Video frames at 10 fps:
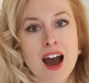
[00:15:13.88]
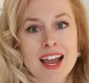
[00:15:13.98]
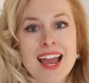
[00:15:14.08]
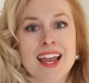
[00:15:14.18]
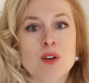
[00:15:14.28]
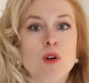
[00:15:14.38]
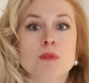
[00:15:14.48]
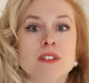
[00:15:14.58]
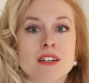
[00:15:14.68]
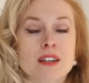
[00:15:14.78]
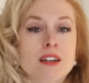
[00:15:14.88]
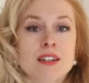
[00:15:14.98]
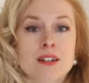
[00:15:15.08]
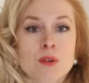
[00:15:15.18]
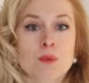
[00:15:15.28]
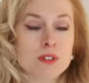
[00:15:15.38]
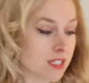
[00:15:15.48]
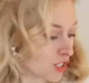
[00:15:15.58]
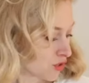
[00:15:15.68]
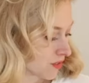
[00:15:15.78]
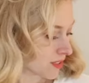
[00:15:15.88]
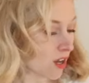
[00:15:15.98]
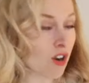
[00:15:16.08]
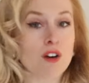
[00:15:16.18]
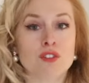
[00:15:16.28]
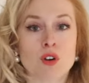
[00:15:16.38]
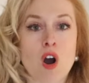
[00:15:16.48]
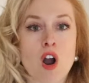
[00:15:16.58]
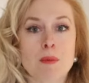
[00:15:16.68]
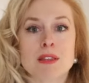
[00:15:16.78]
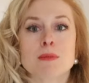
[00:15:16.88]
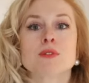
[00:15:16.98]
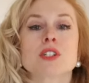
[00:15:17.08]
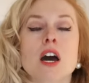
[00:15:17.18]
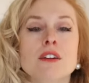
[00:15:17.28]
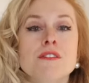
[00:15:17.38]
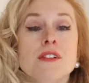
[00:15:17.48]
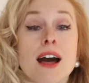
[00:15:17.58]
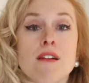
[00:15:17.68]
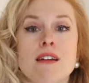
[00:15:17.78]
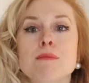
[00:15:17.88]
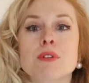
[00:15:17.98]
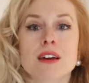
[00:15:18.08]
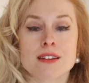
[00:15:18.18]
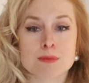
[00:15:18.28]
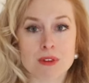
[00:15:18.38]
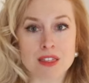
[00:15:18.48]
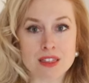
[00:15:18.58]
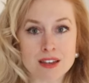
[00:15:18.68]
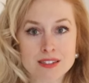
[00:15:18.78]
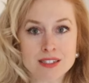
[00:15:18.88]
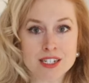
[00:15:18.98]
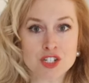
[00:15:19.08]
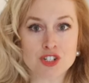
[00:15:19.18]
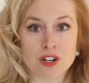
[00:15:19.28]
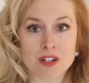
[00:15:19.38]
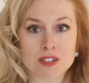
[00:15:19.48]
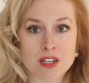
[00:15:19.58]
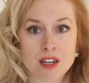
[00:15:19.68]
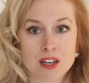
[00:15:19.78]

I hate normally T-shirts cut off your arm in the most unflattering place, but this T-shirt